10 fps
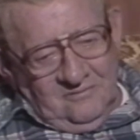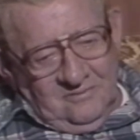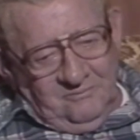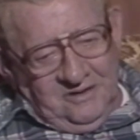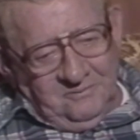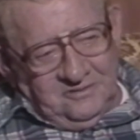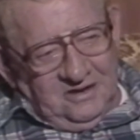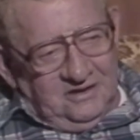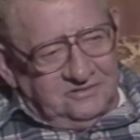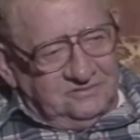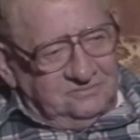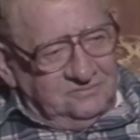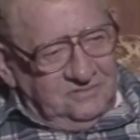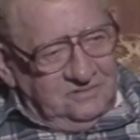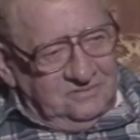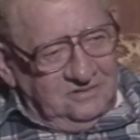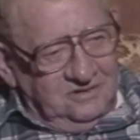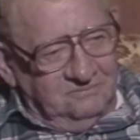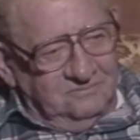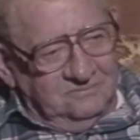baptizing
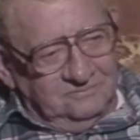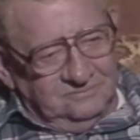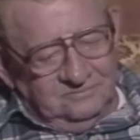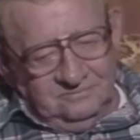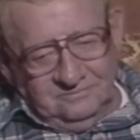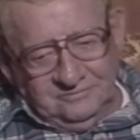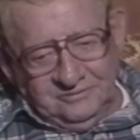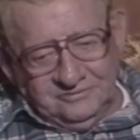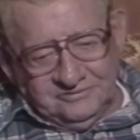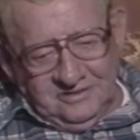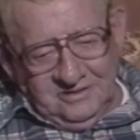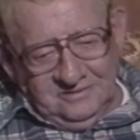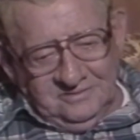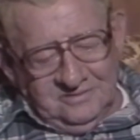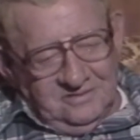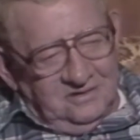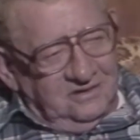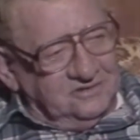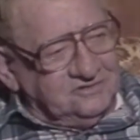hip boots out and